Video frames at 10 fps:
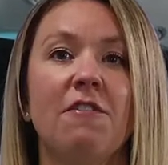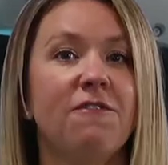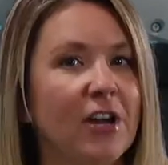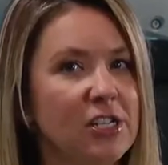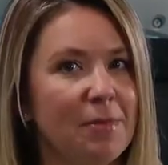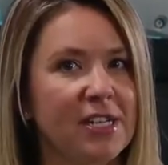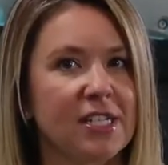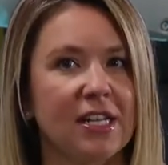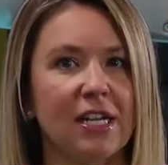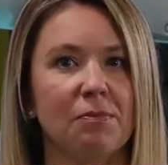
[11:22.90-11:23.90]

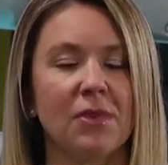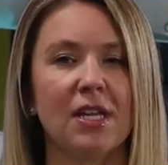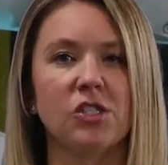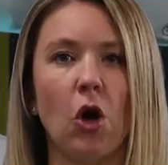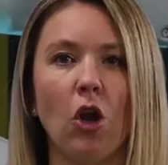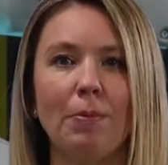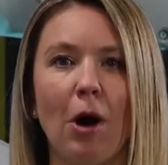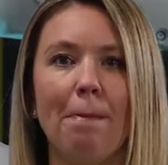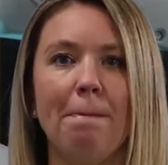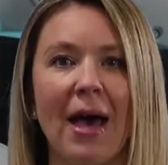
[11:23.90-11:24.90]
Fundamentally, it's all
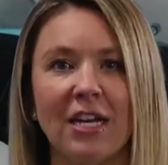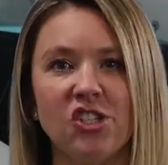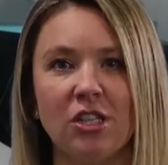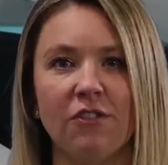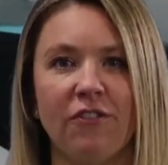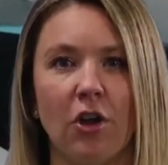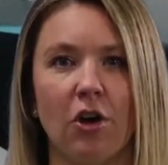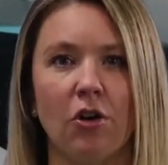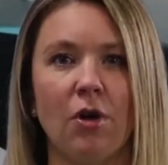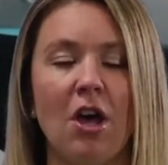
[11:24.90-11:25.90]
about managing the
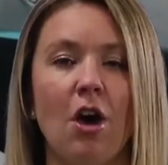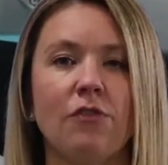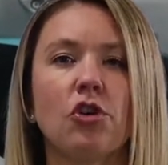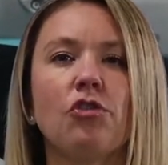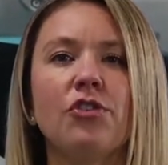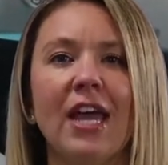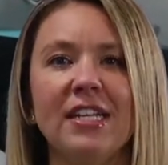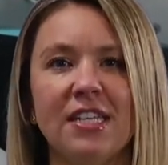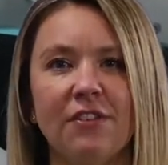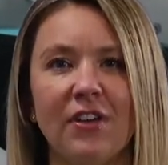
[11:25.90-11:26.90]
flow of
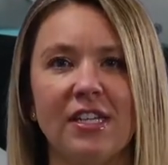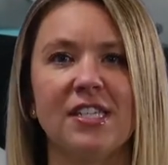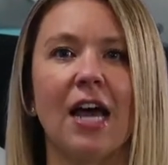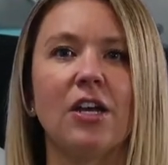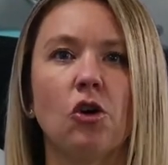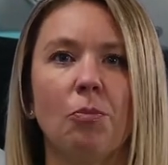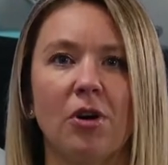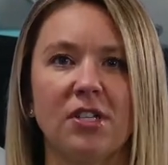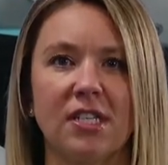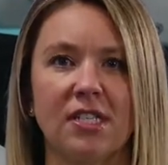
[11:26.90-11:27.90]
creative and technical
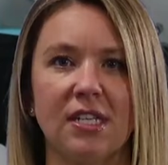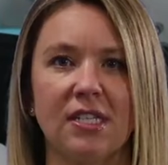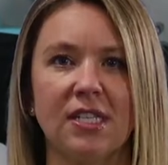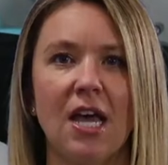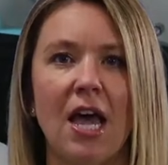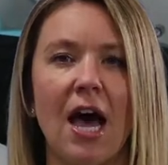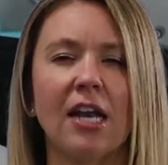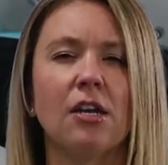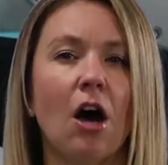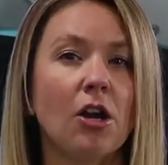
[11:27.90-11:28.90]
processes
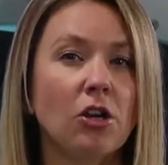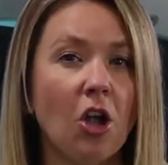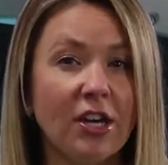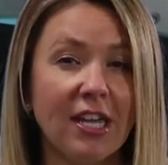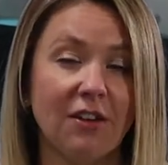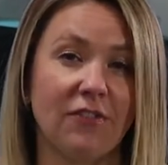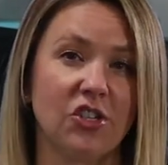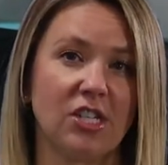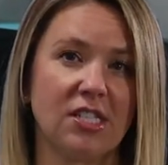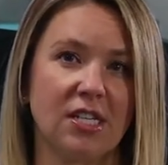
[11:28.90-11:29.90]
and unlocking
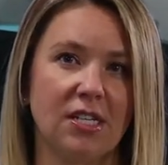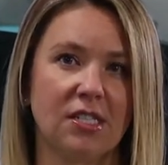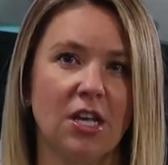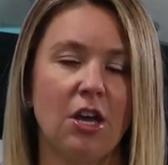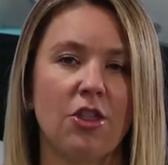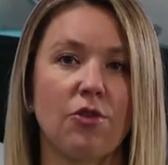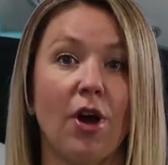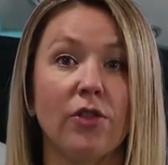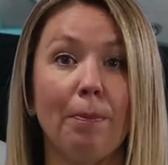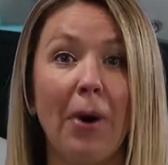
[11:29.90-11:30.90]
efficiencies
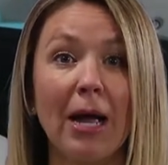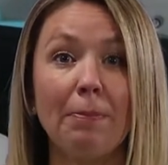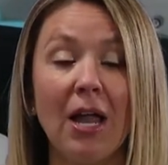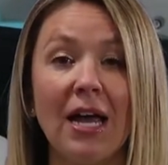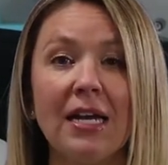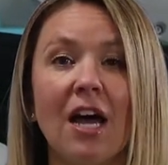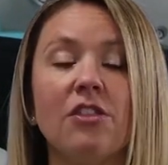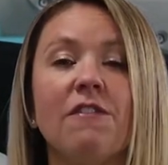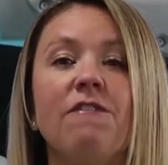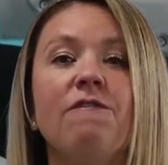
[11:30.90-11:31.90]
throughout the pipeline
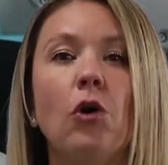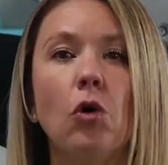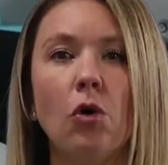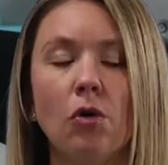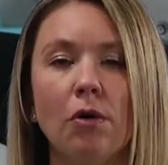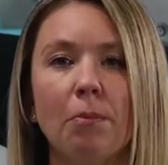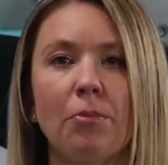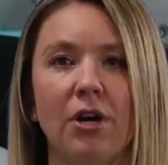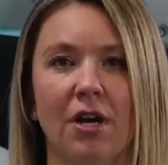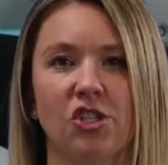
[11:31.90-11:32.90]
and the full
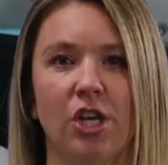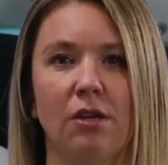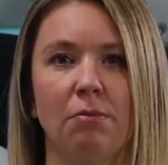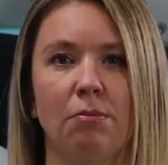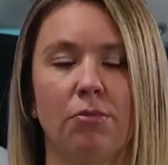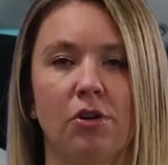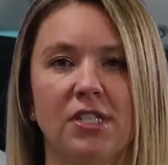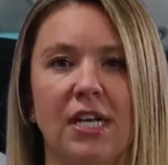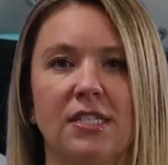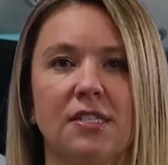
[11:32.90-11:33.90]
production
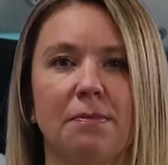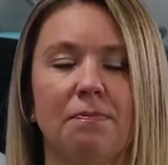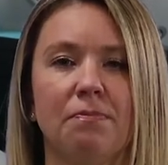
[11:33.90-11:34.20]
process.